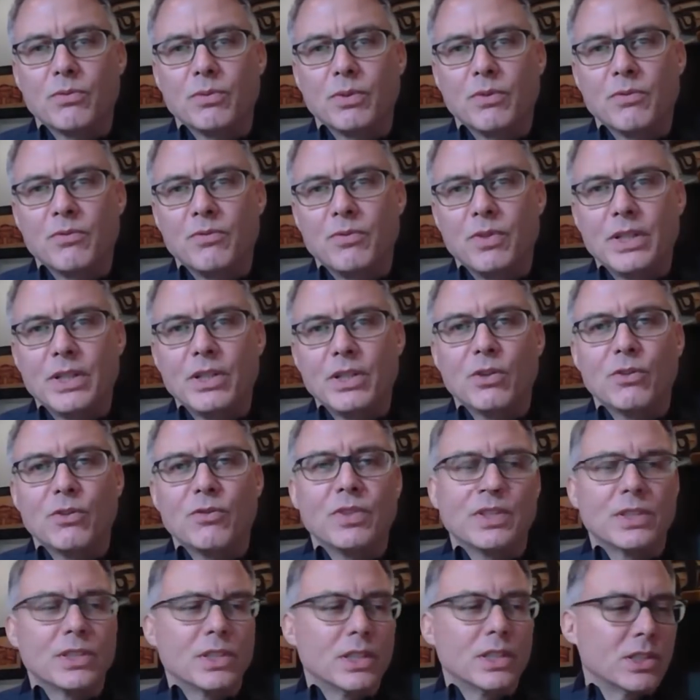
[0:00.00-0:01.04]
video
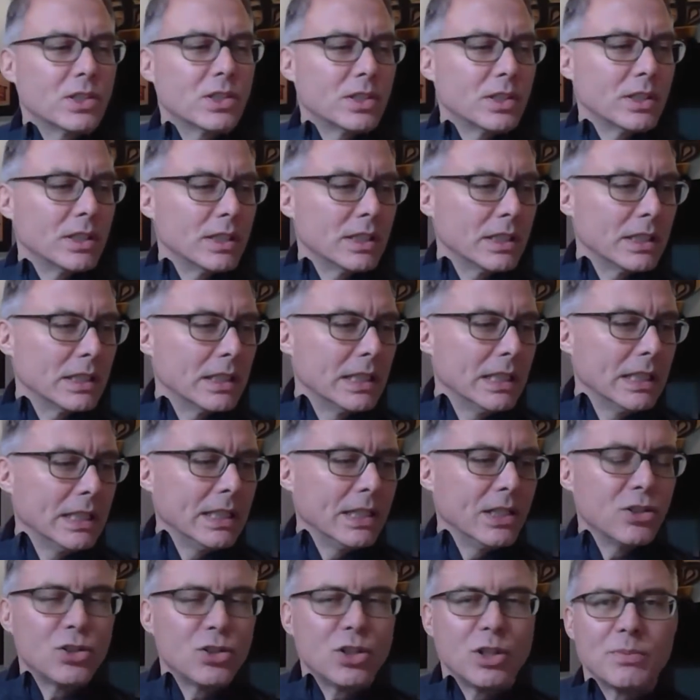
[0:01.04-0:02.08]
visits
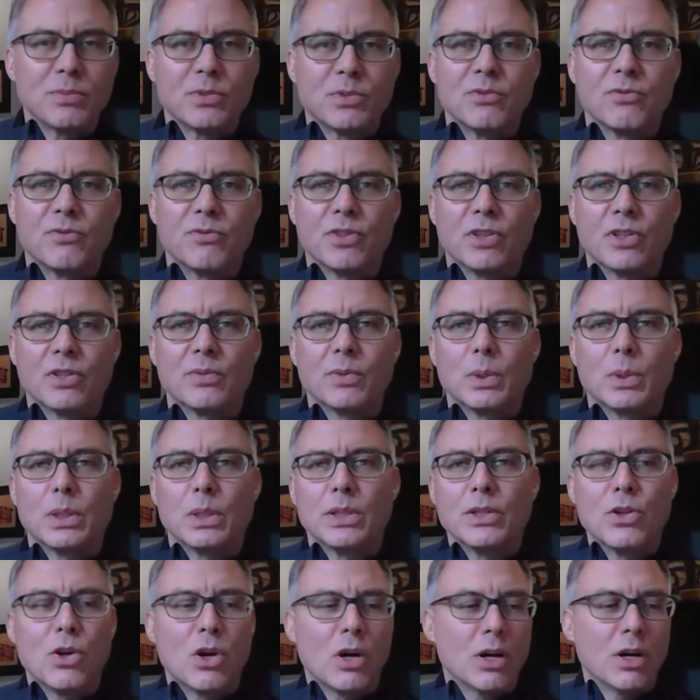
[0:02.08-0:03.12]
in terms of verbal
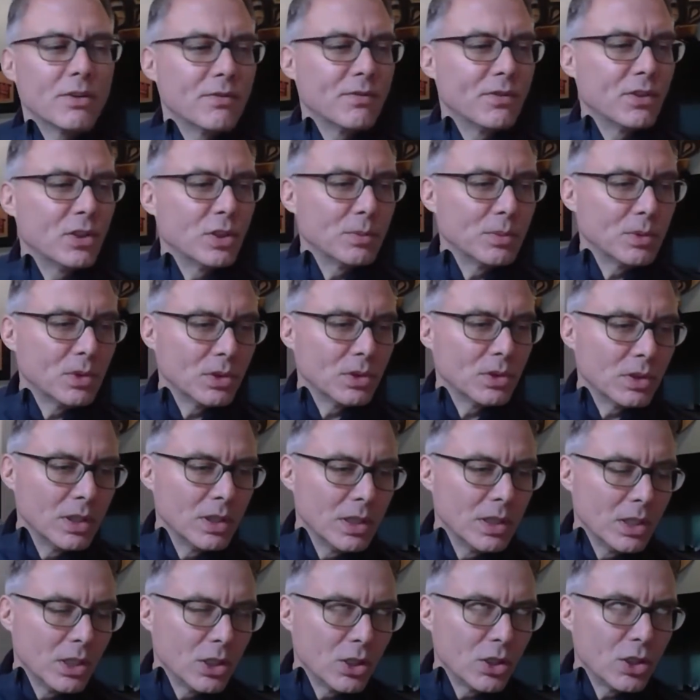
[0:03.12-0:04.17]
and nonverbal
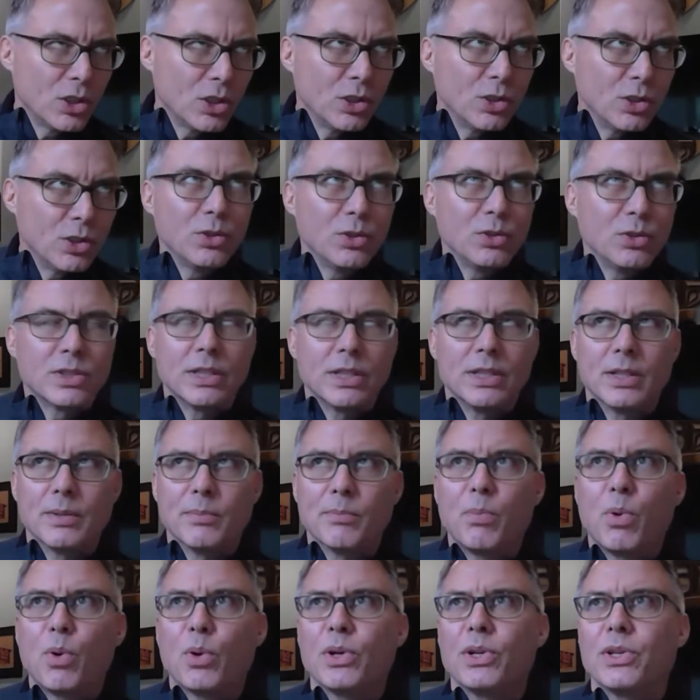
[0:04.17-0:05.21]
cues and the
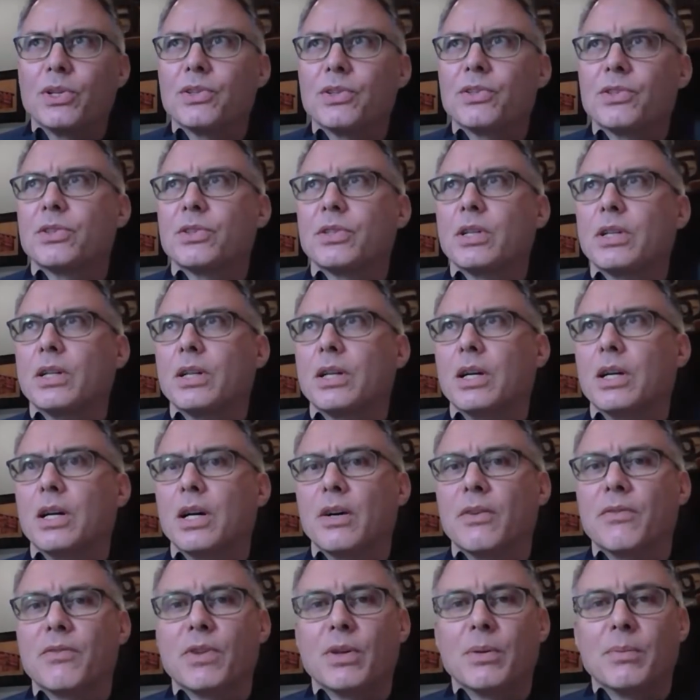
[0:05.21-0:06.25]
importance
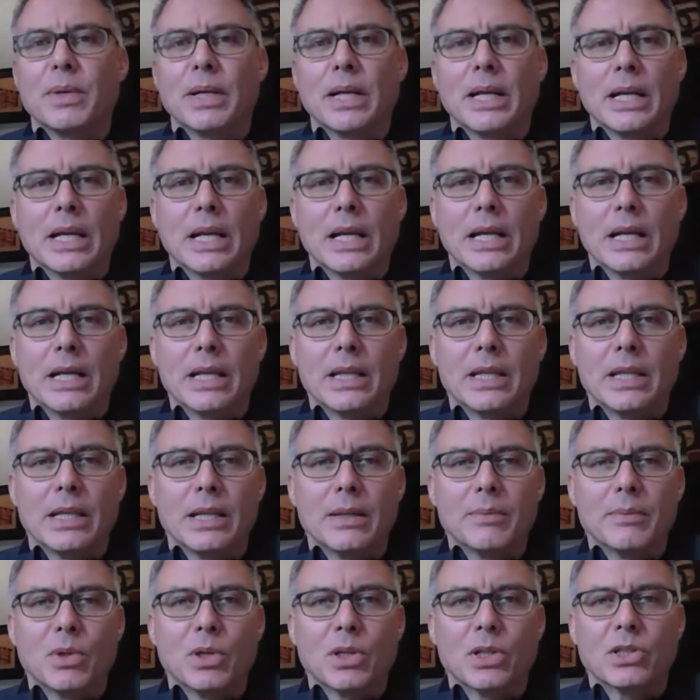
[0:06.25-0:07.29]
of them. And I
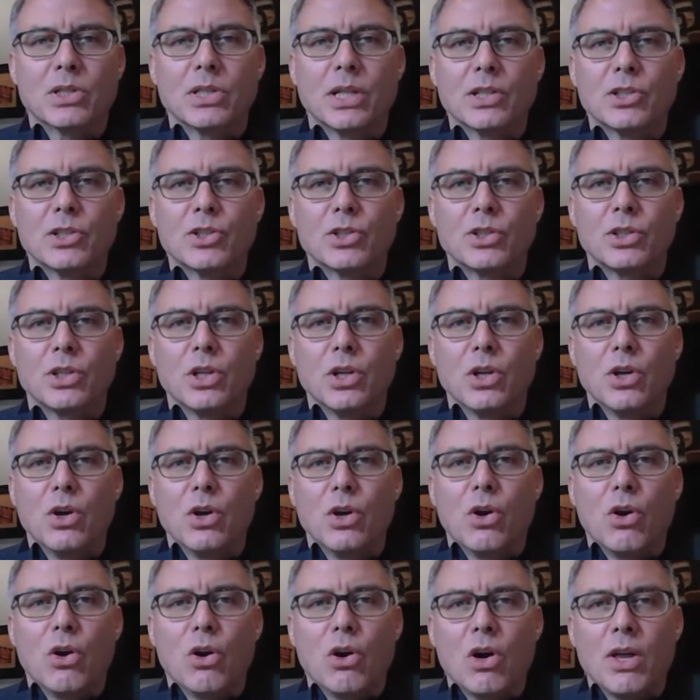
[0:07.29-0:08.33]
think Mark touched
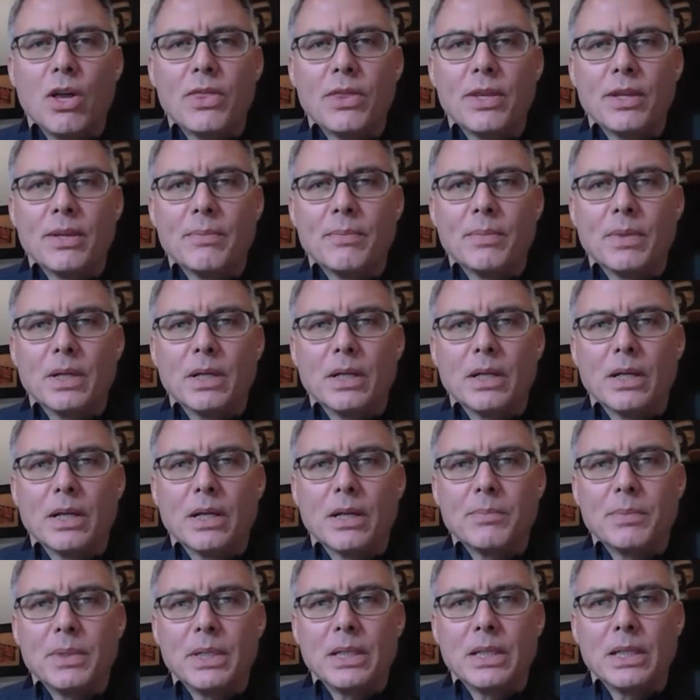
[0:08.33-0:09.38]
on them. I
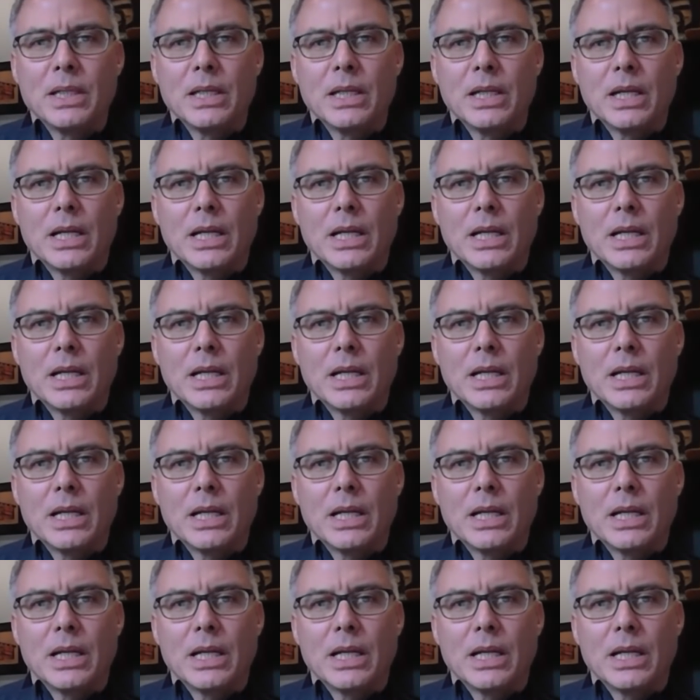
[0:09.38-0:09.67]
mean,